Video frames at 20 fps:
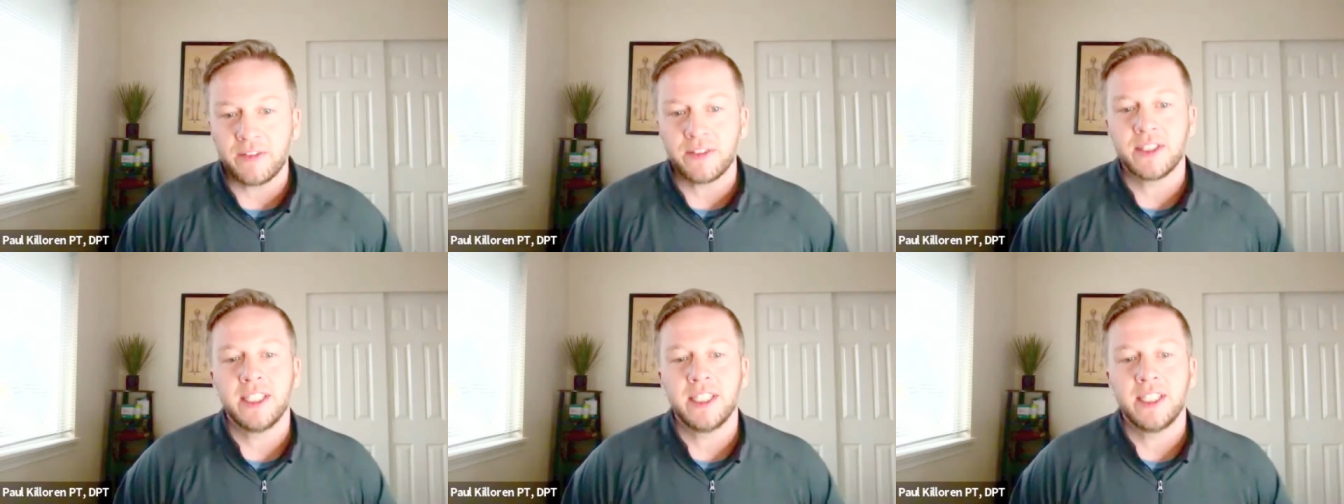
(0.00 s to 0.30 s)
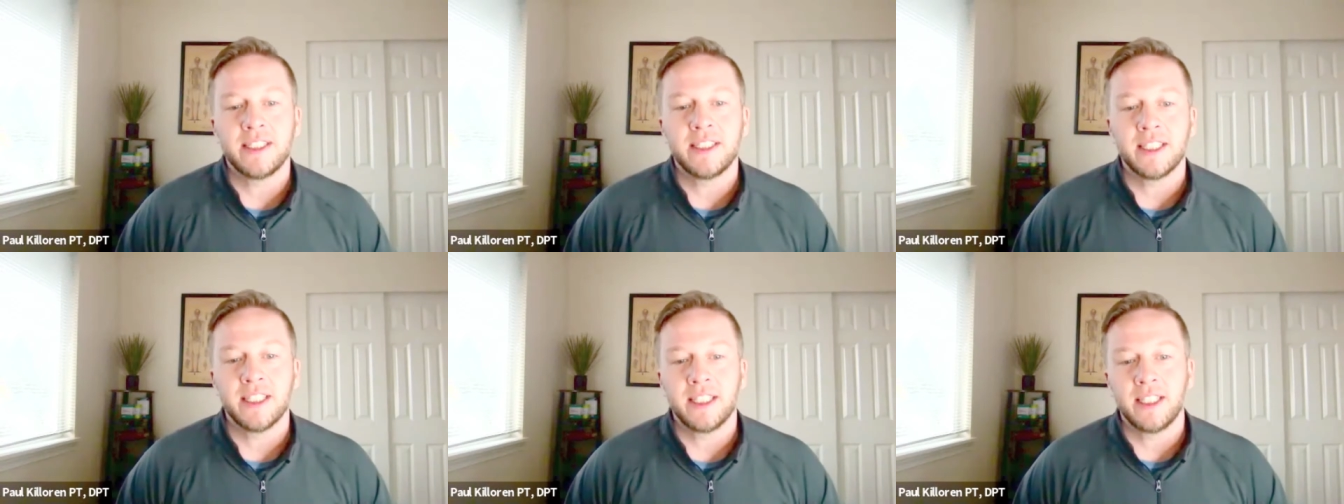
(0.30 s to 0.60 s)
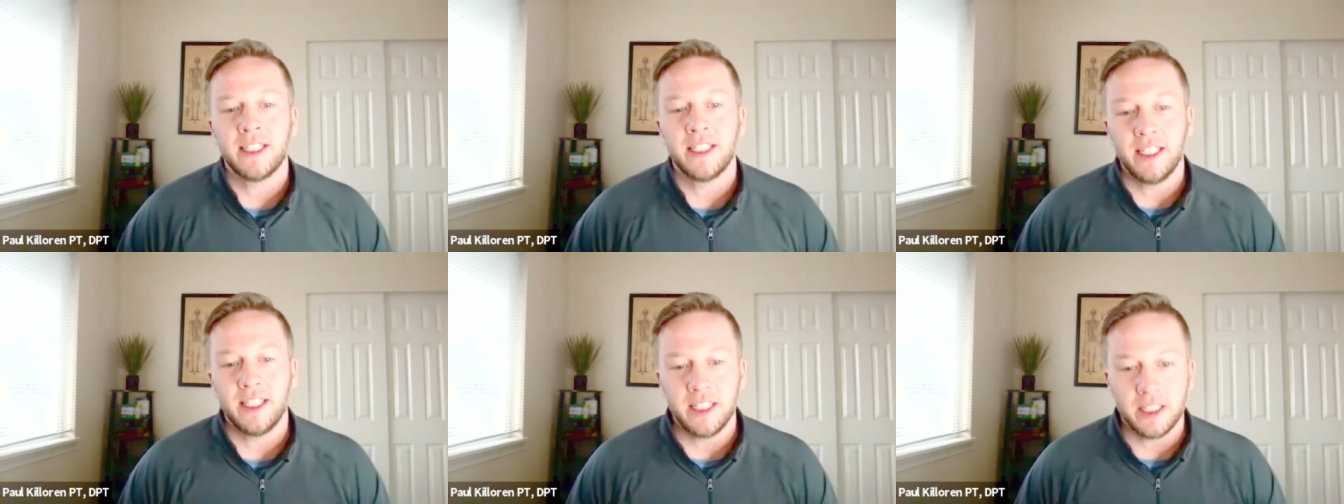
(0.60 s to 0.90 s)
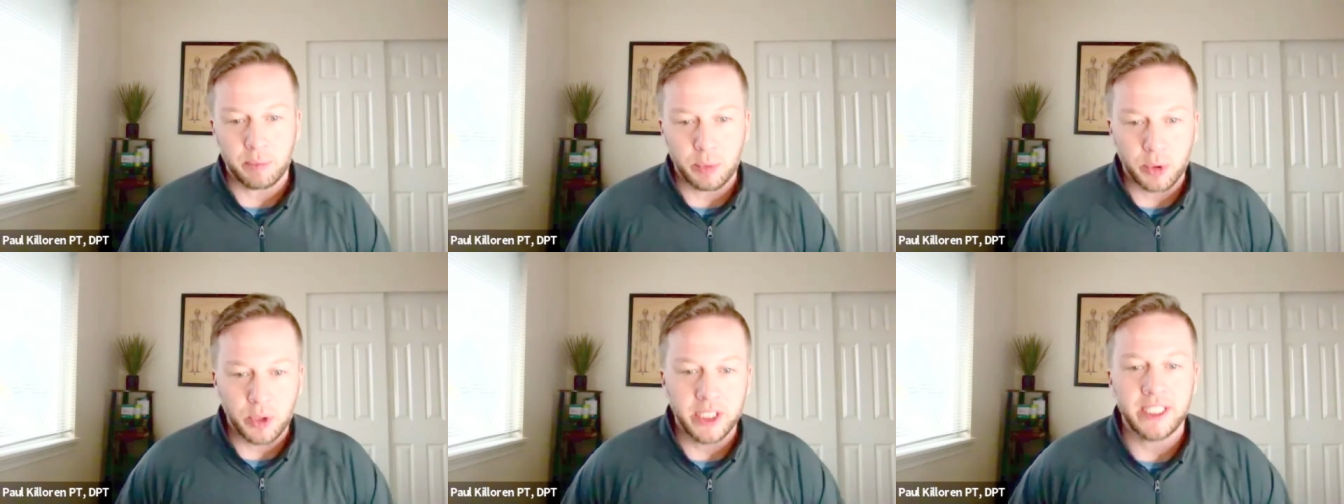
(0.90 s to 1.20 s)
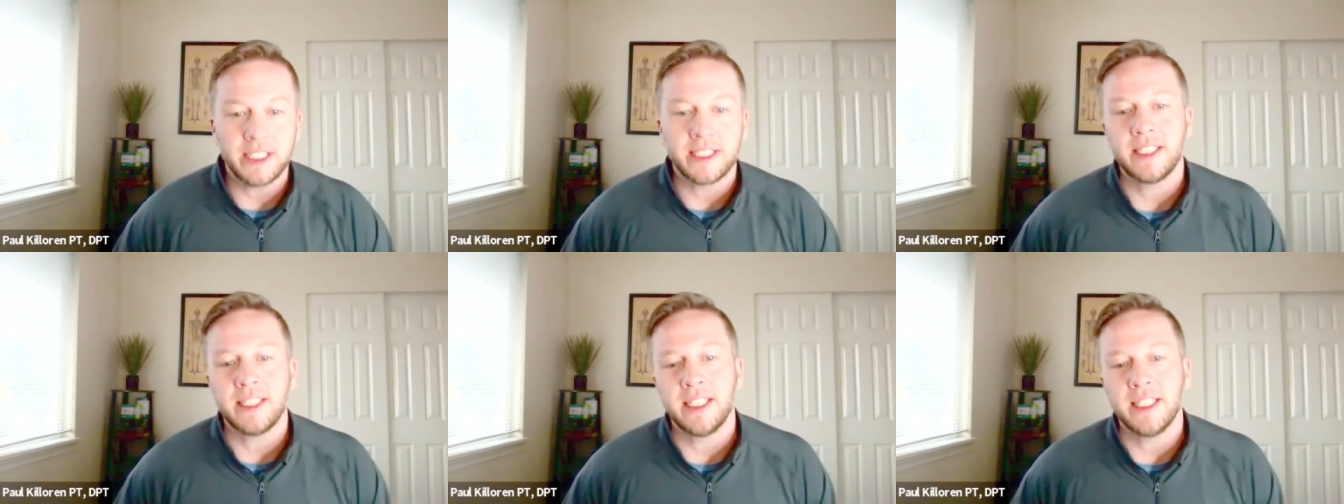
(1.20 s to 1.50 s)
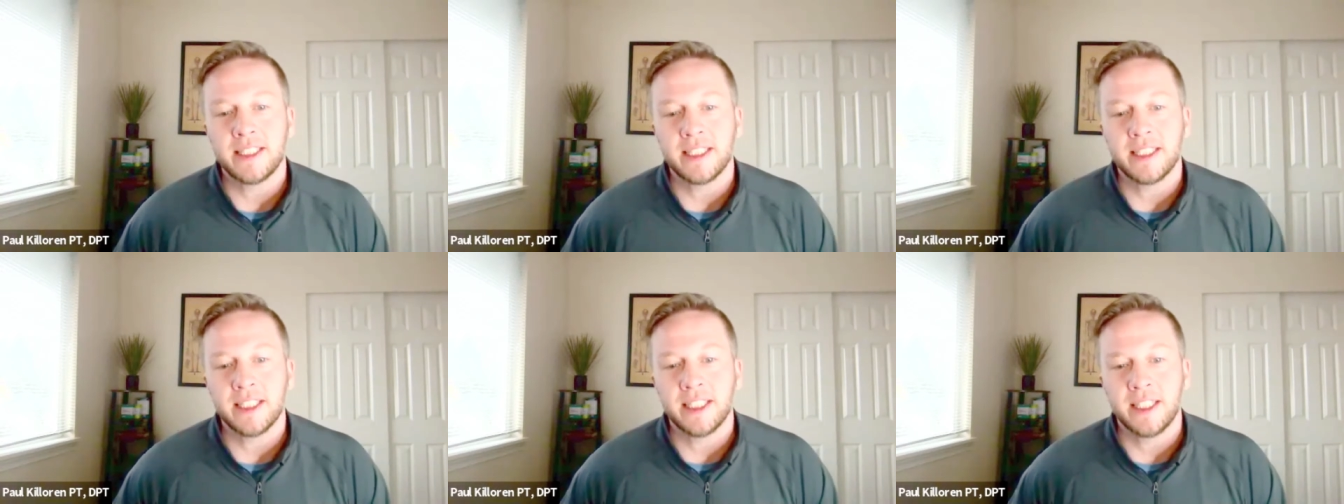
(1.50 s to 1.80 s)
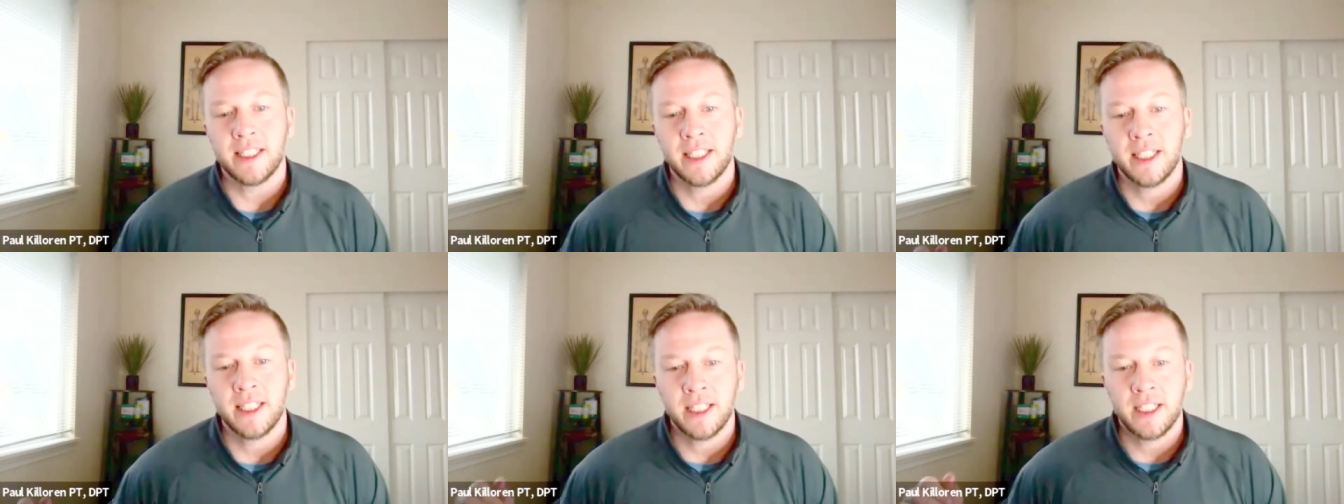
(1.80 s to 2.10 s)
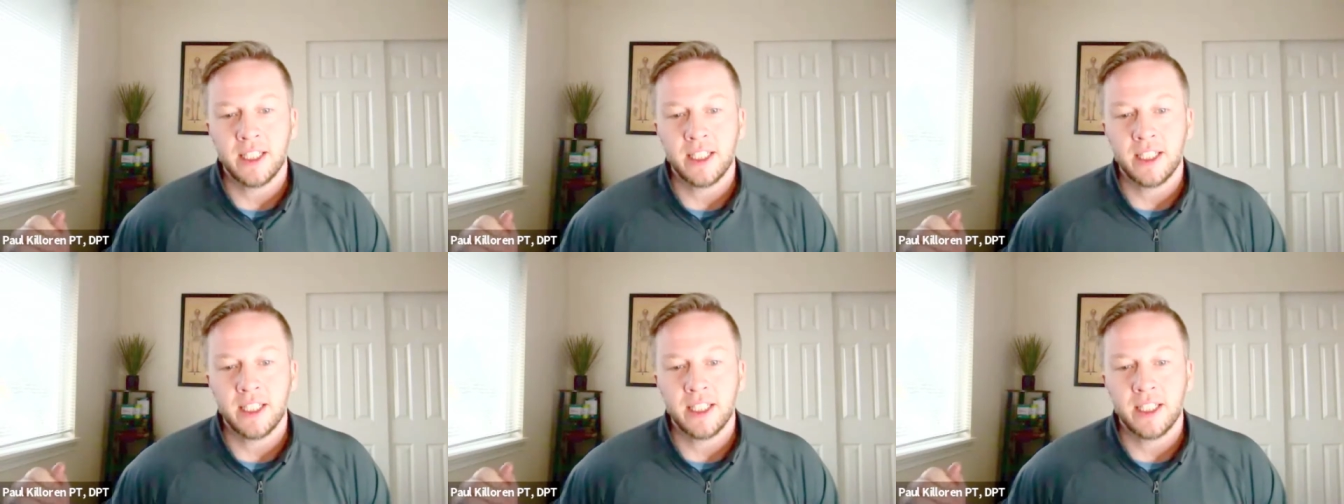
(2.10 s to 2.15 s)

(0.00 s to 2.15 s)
season, in the preseason,